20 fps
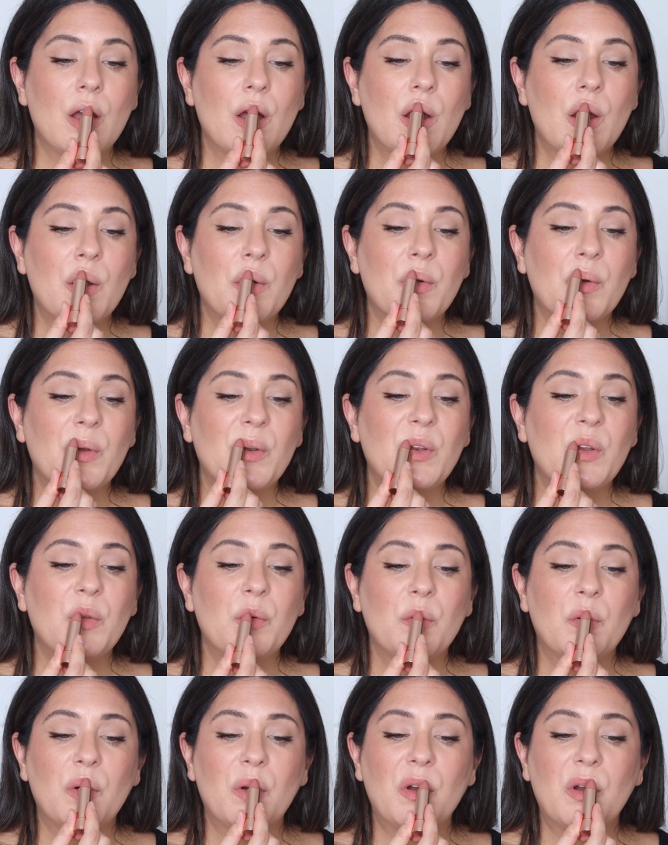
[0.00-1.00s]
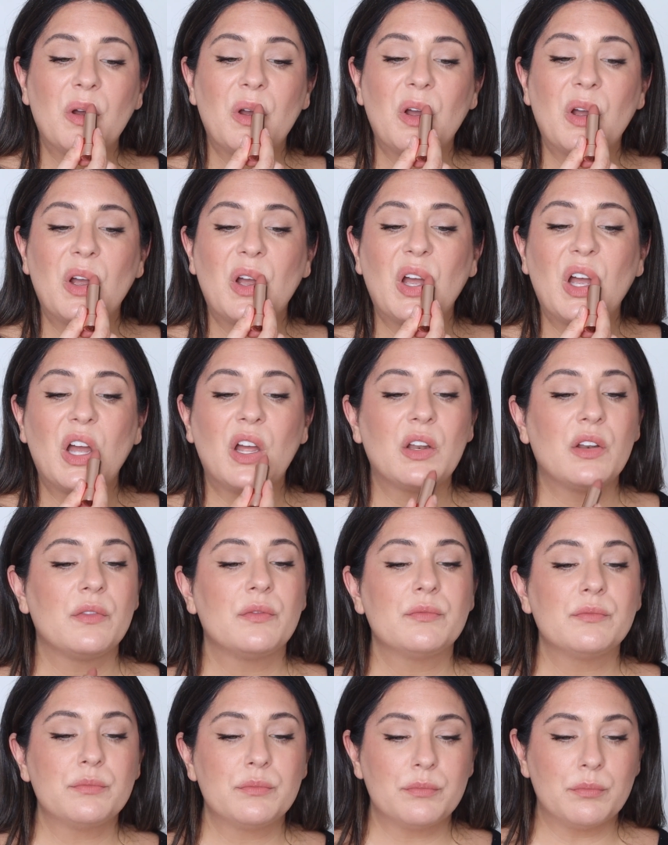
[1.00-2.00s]
I'm going to
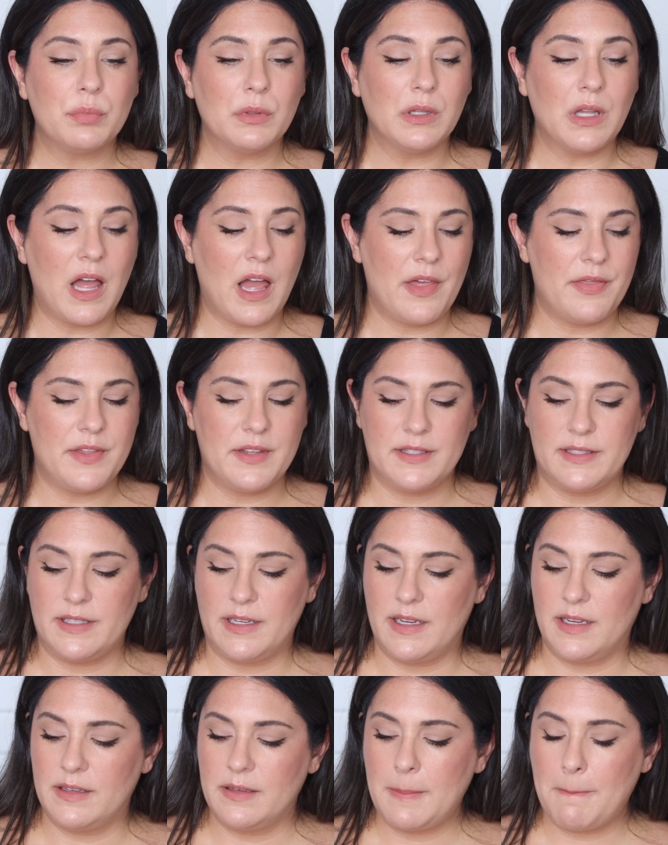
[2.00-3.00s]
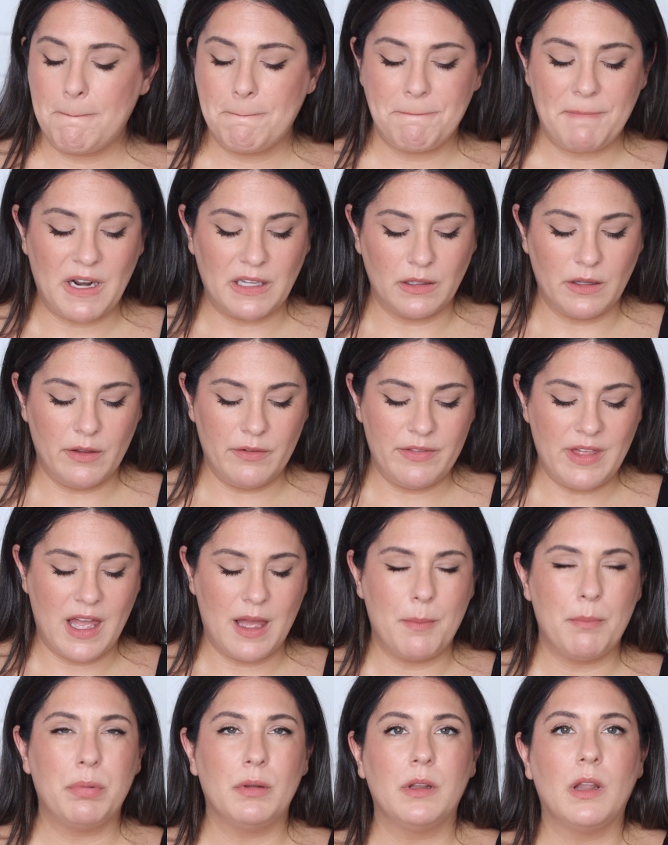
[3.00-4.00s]
blot this in. I love
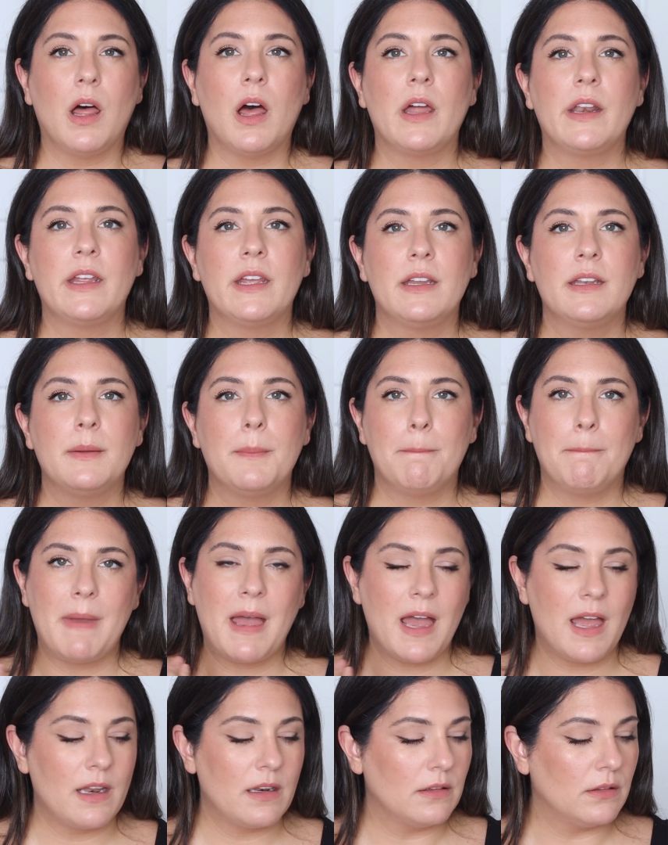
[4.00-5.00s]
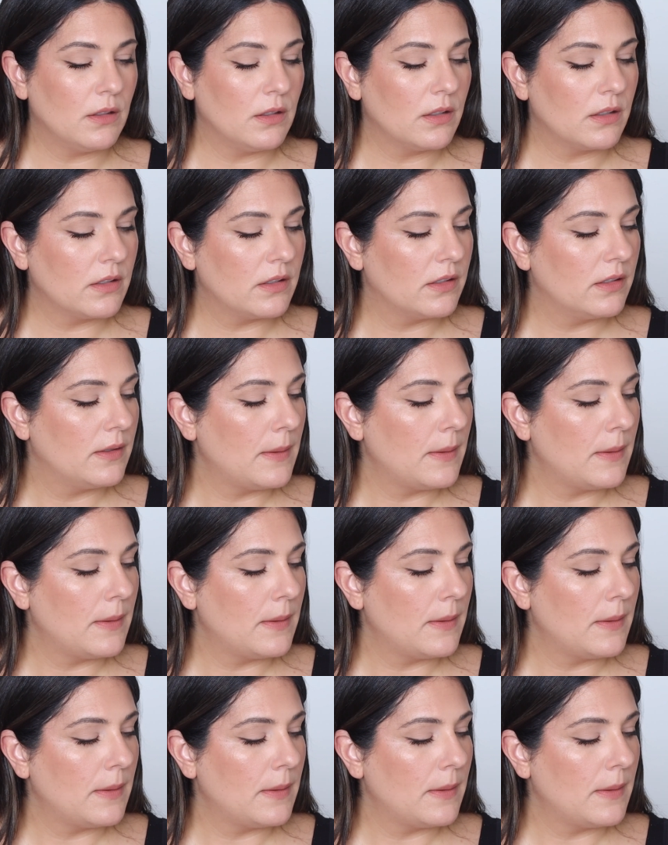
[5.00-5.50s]
that blotted matte look.